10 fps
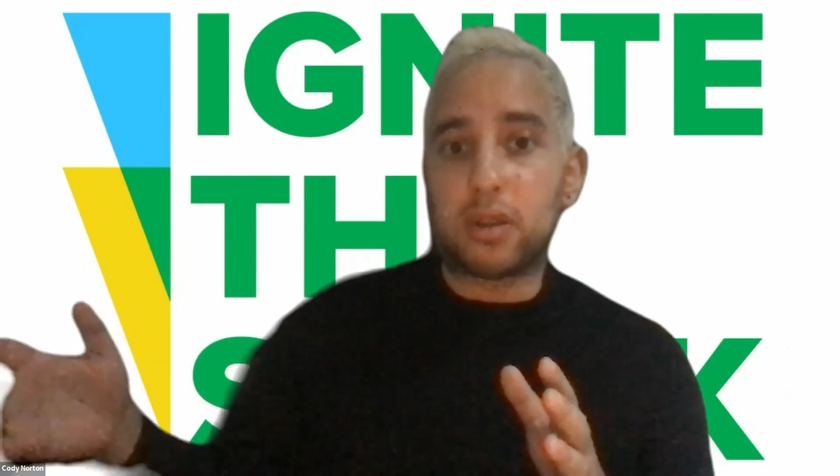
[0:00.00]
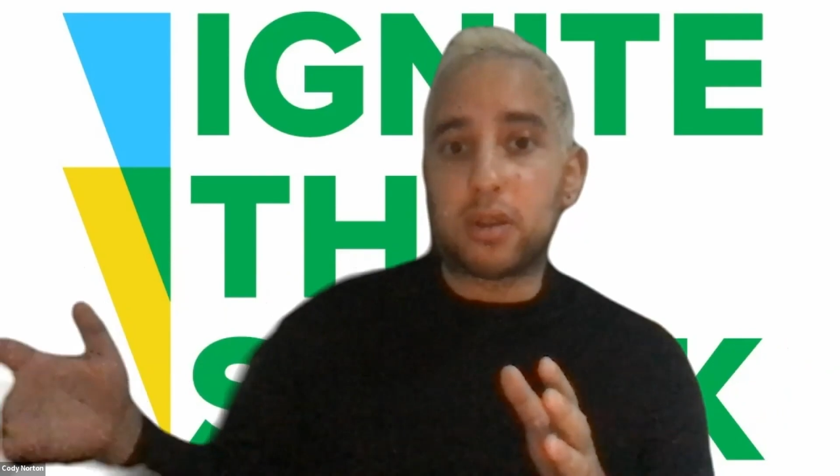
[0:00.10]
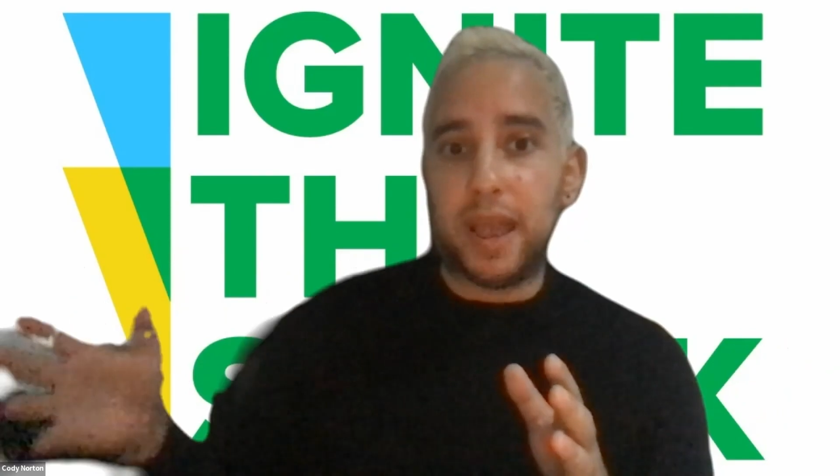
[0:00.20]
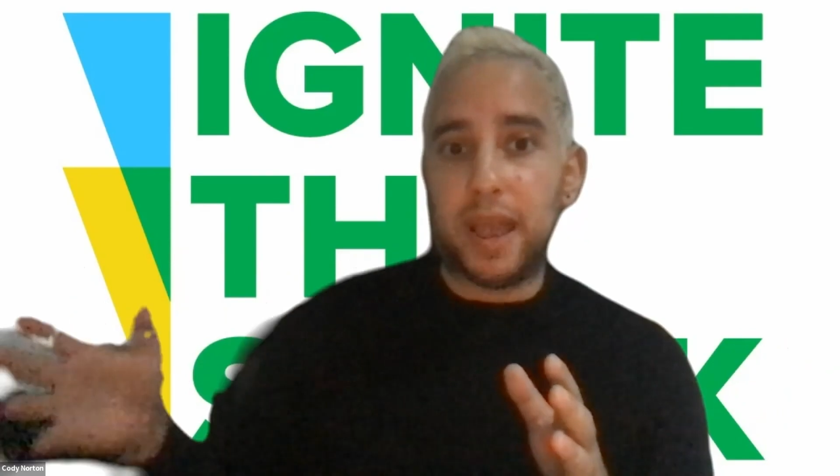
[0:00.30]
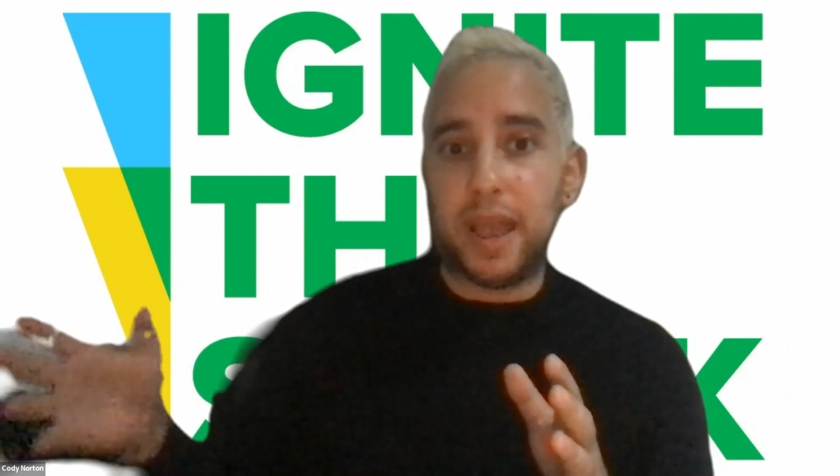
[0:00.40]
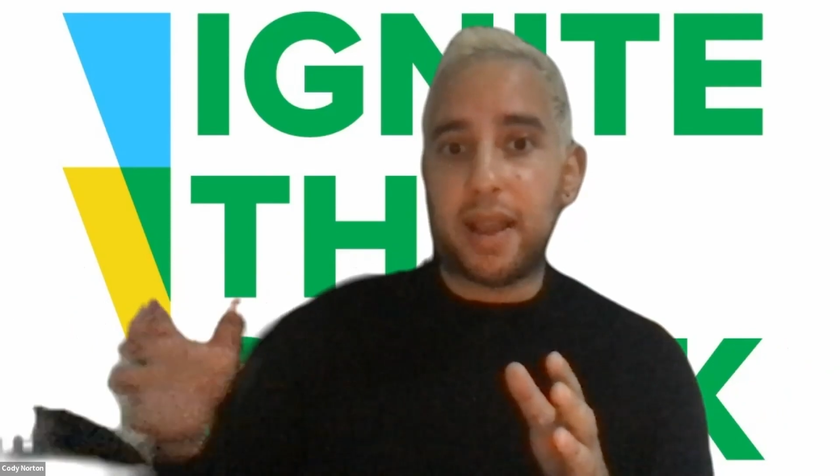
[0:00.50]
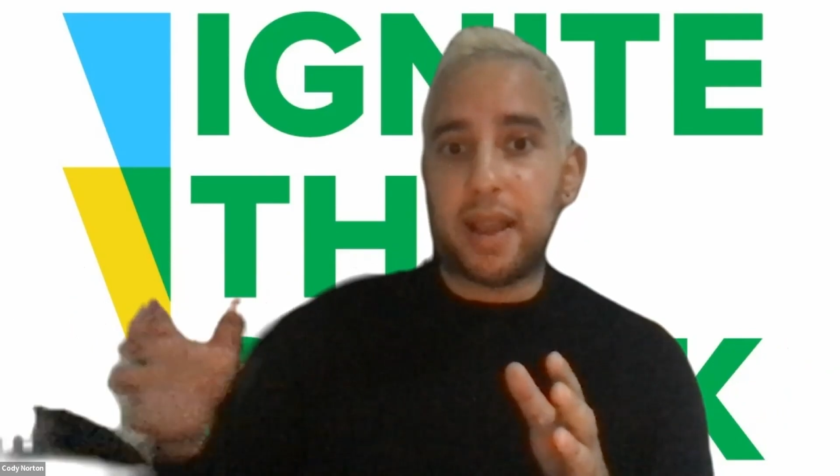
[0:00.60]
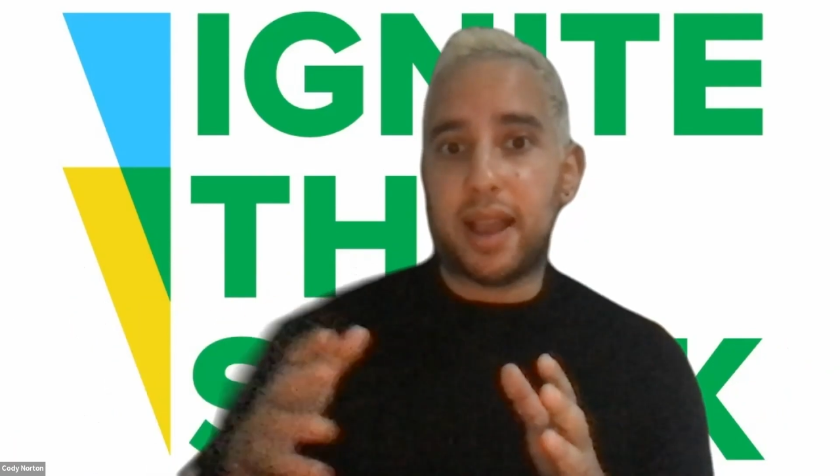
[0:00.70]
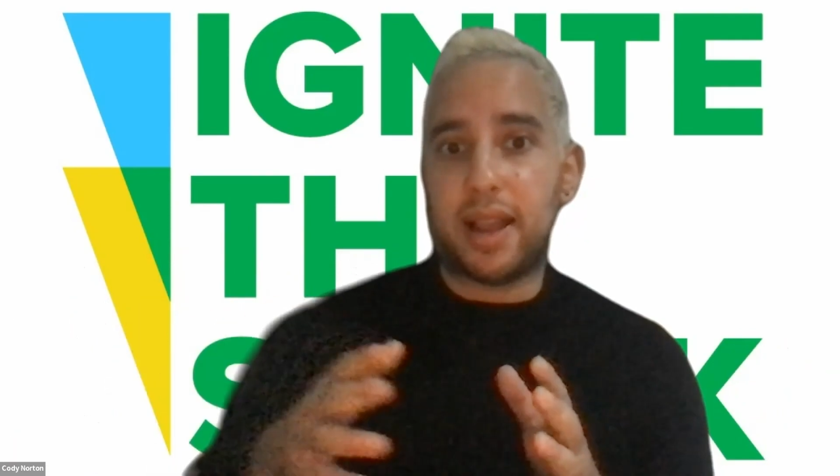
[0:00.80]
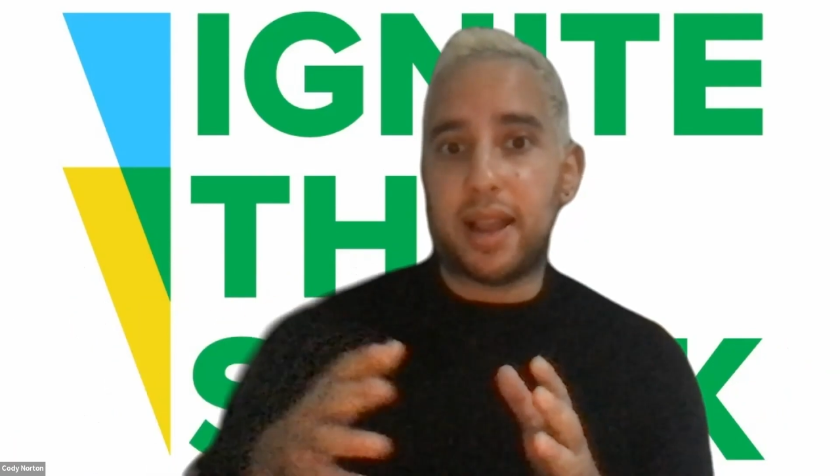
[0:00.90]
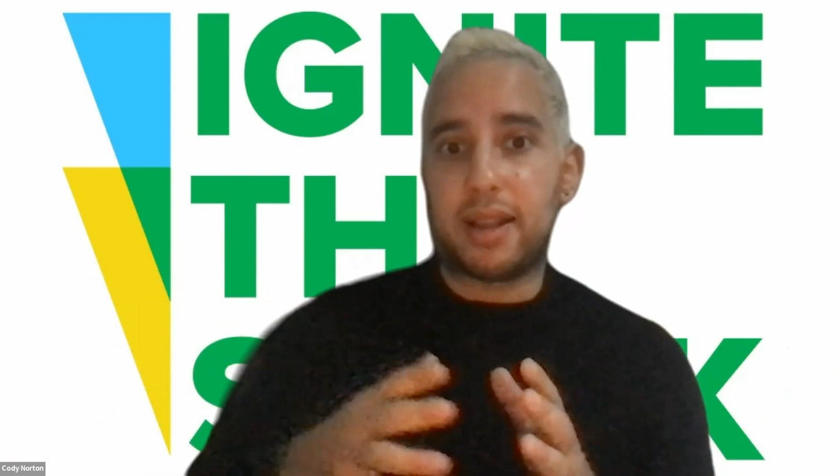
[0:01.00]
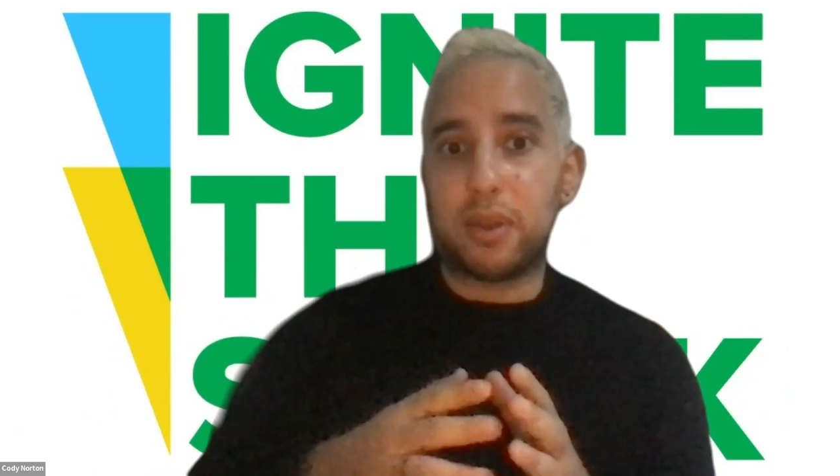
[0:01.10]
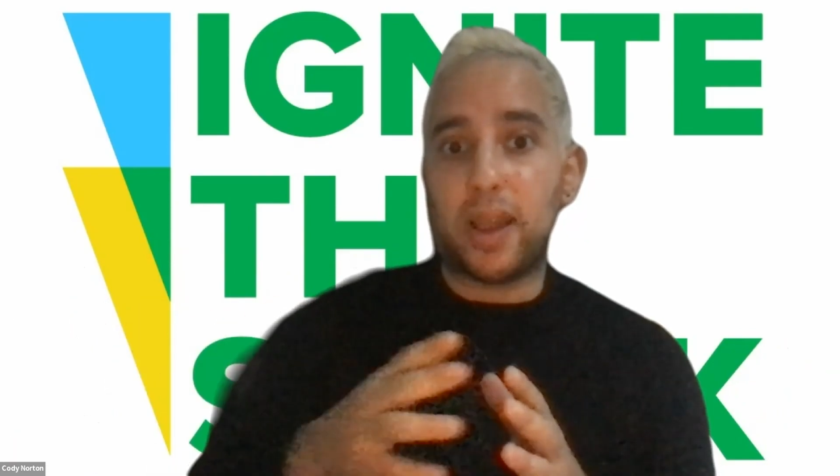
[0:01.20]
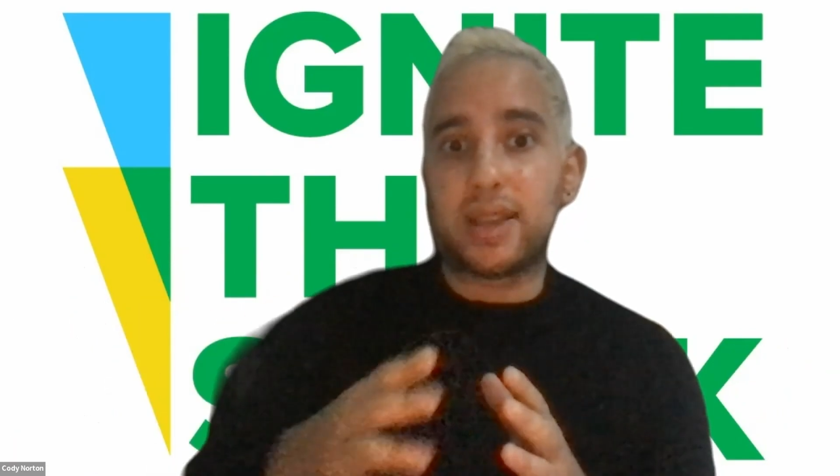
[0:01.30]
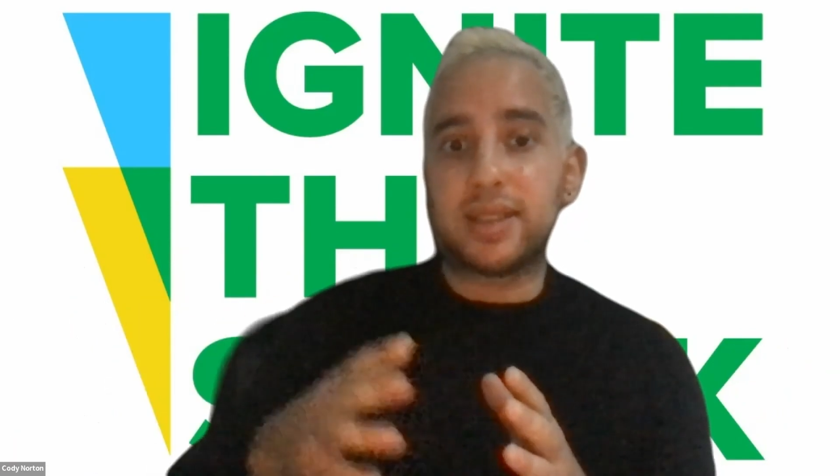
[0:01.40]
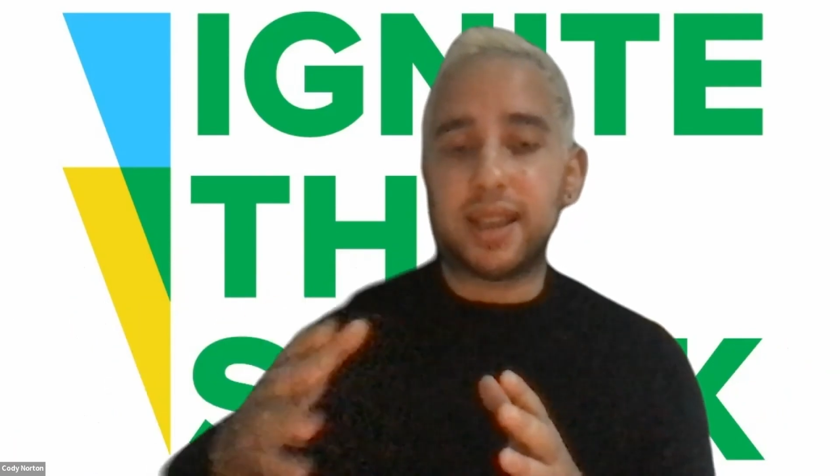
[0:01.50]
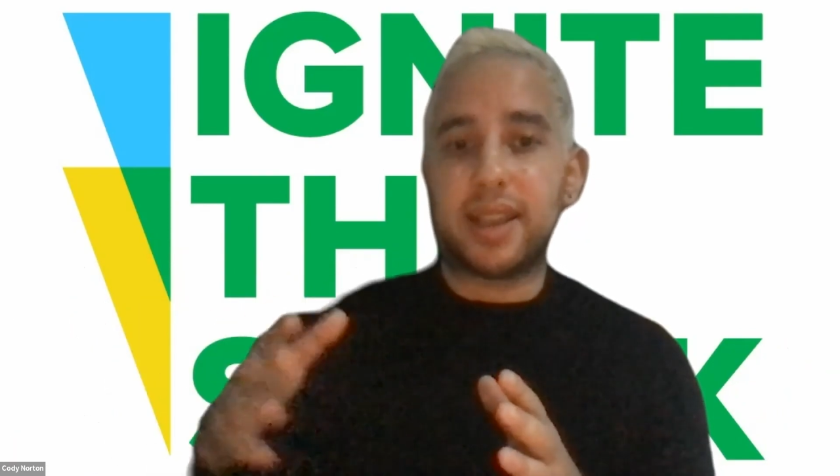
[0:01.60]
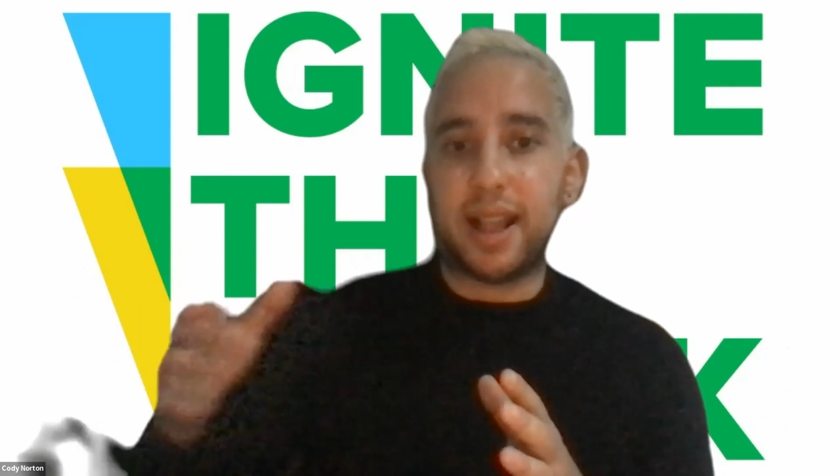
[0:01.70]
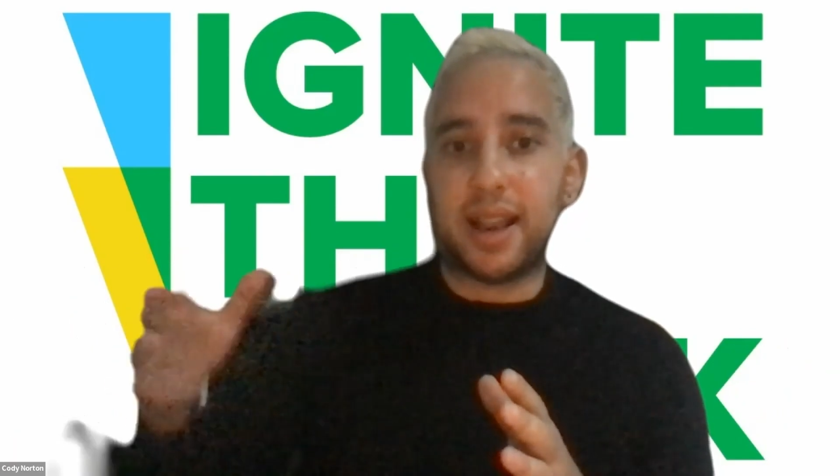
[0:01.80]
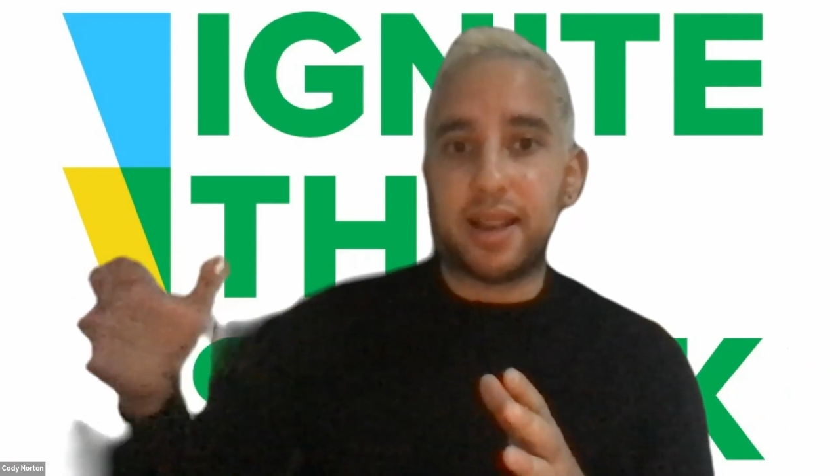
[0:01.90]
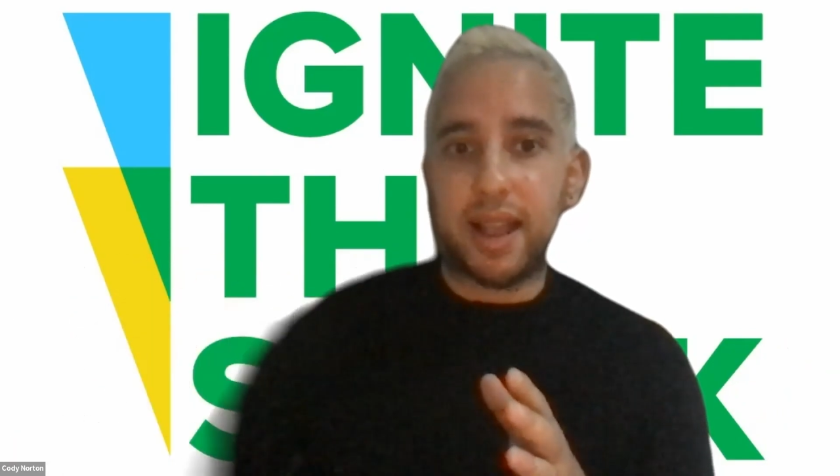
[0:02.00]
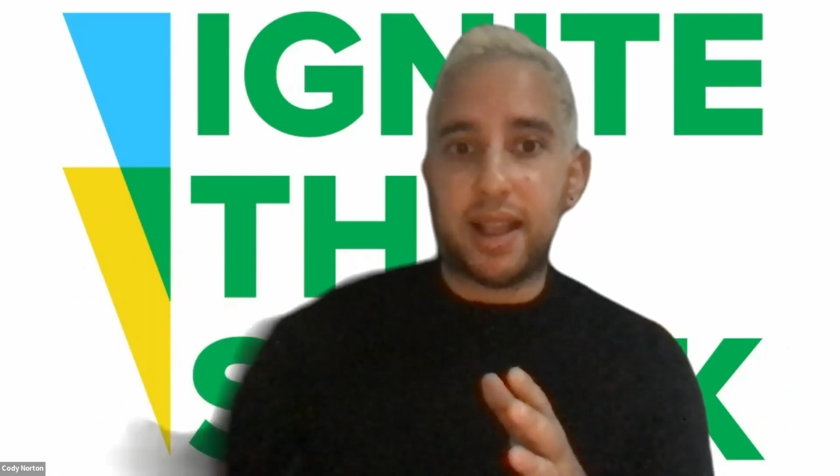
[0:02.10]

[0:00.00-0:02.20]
and then the waste, like that,